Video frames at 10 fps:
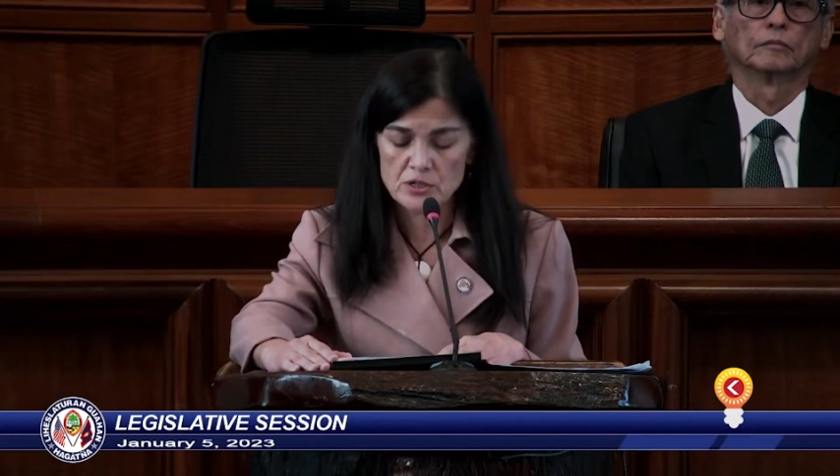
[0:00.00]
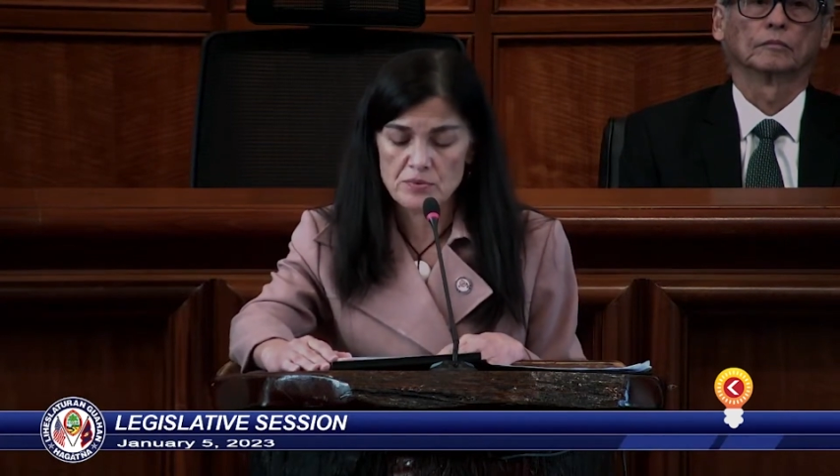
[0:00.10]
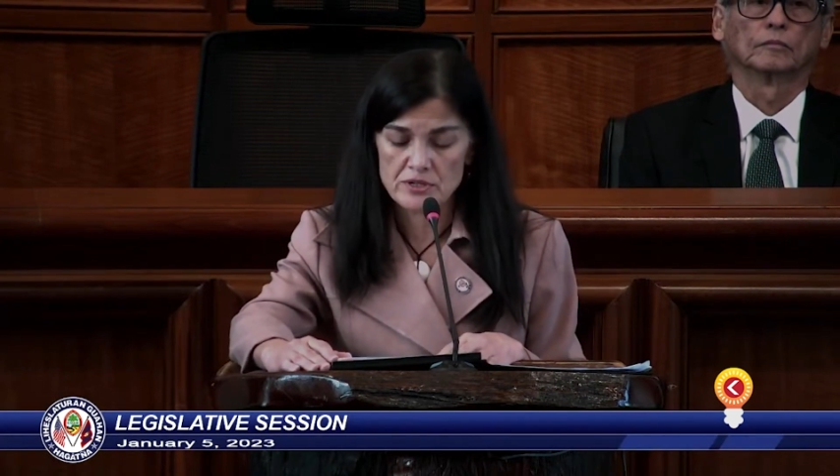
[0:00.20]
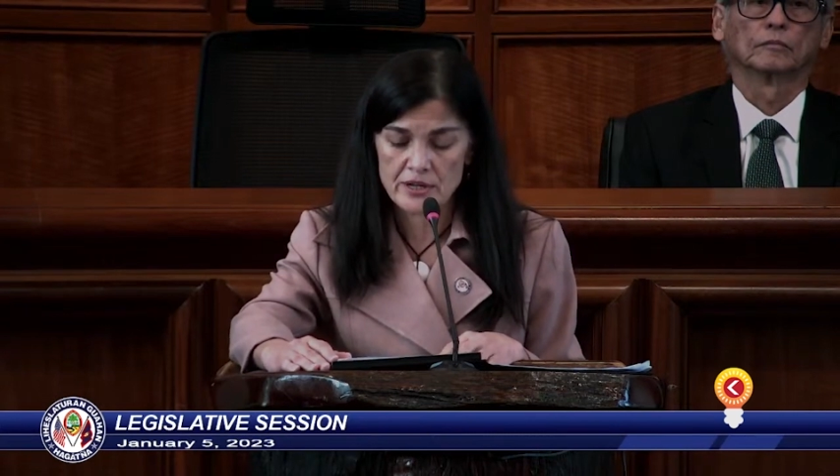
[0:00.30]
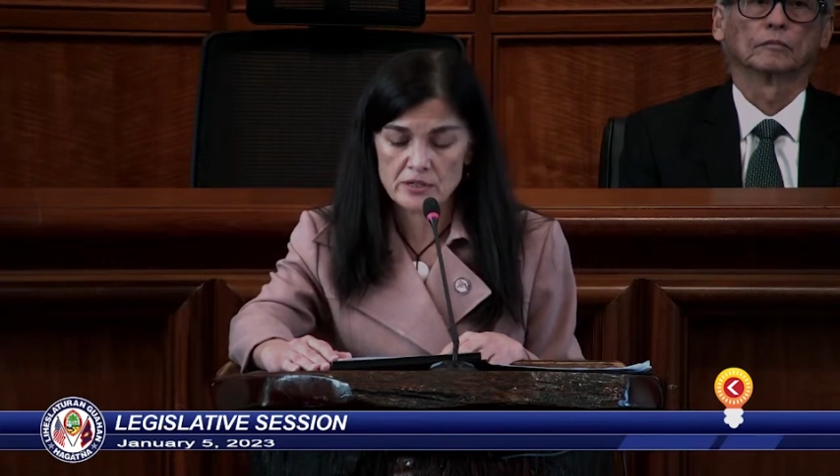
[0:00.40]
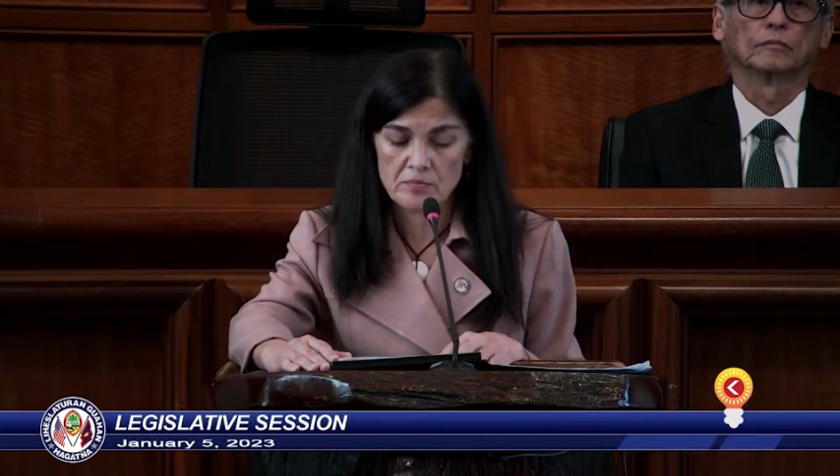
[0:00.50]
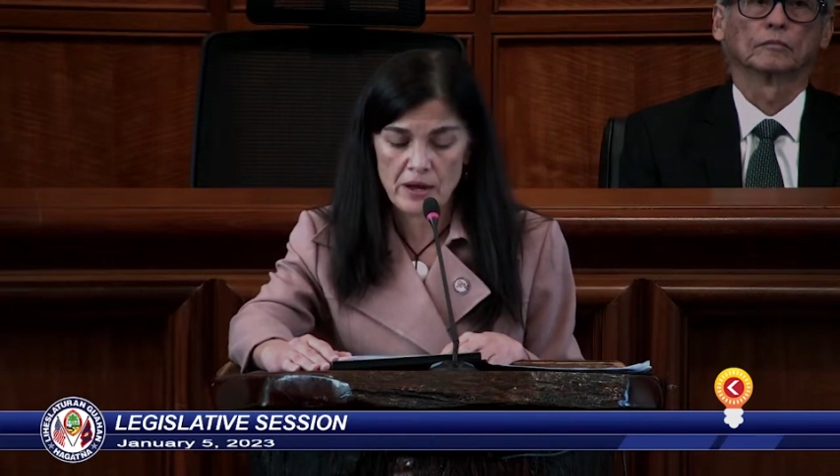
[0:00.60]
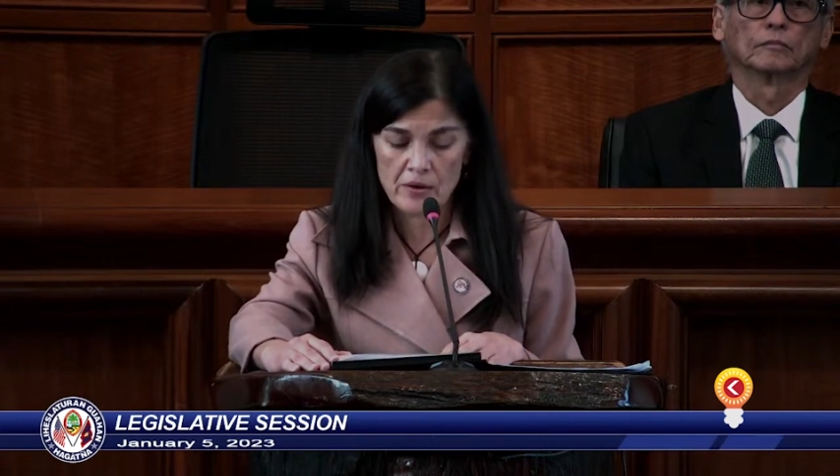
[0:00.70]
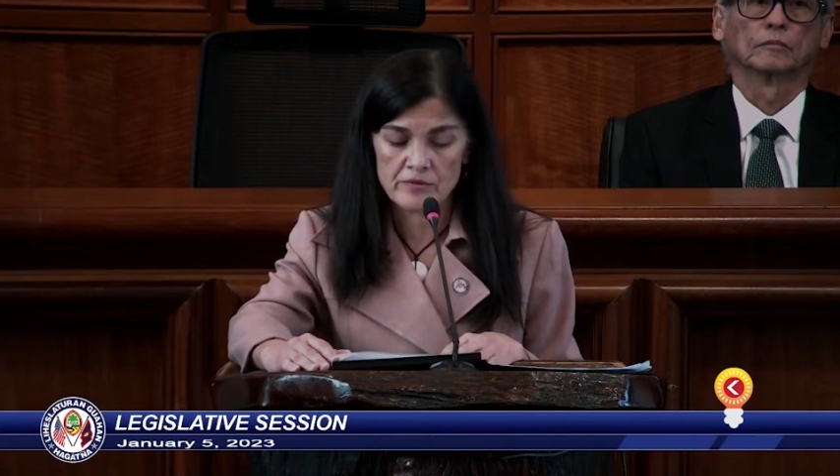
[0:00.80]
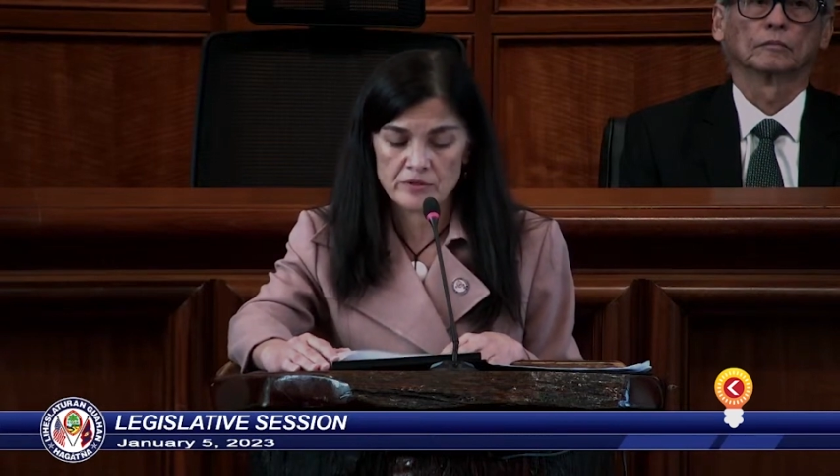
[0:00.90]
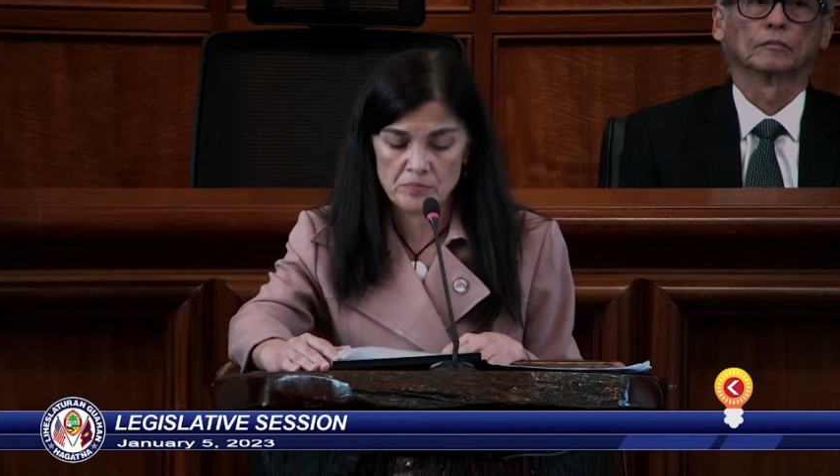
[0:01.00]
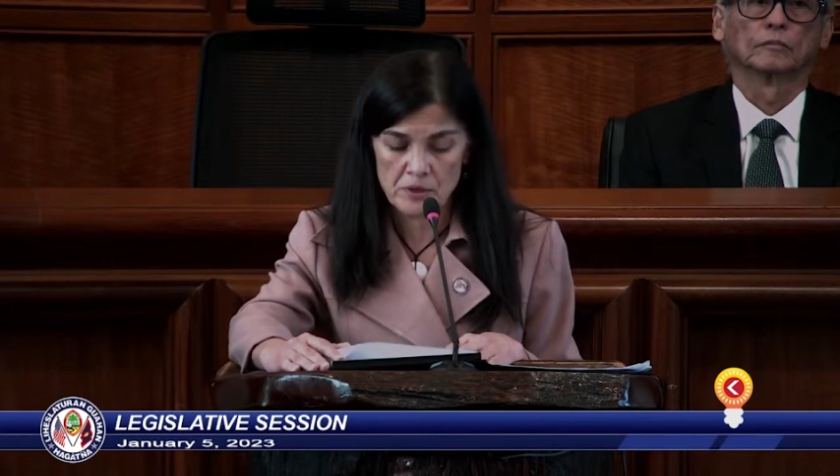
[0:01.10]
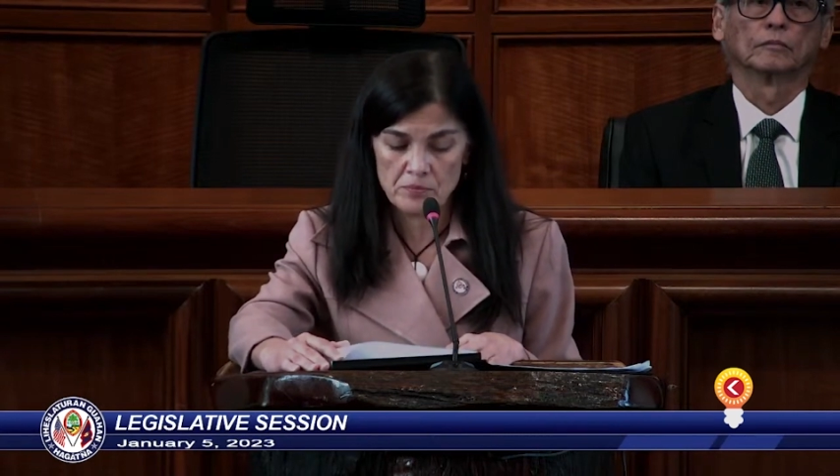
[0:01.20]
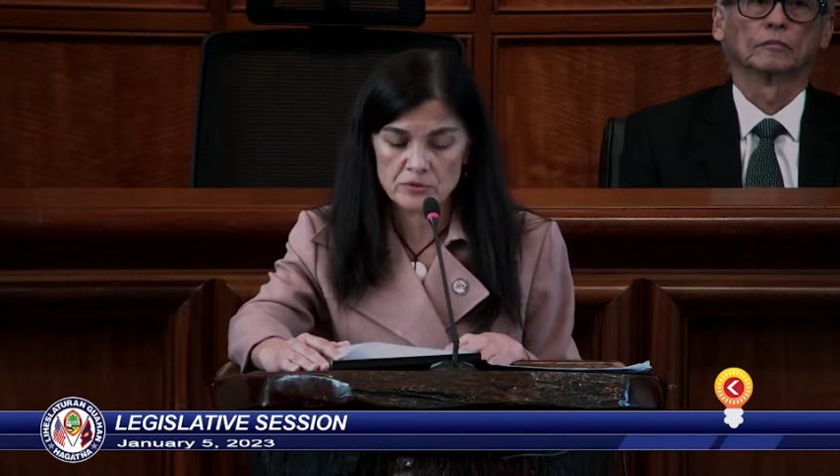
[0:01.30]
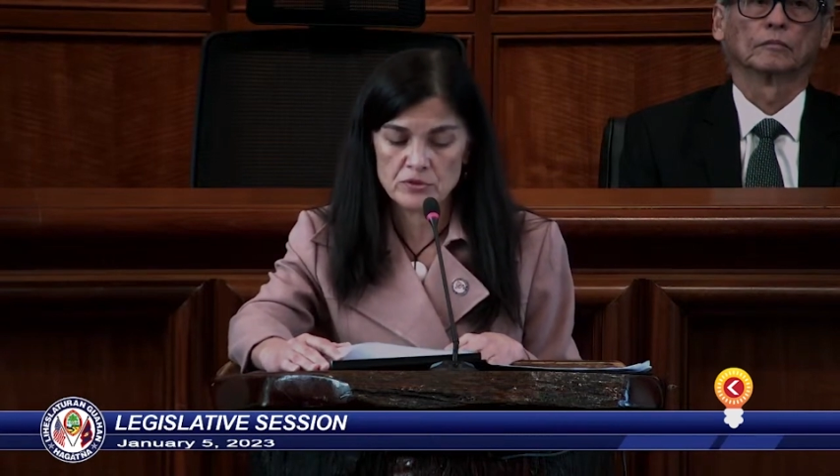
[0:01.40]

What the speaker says: to protect the power of the people,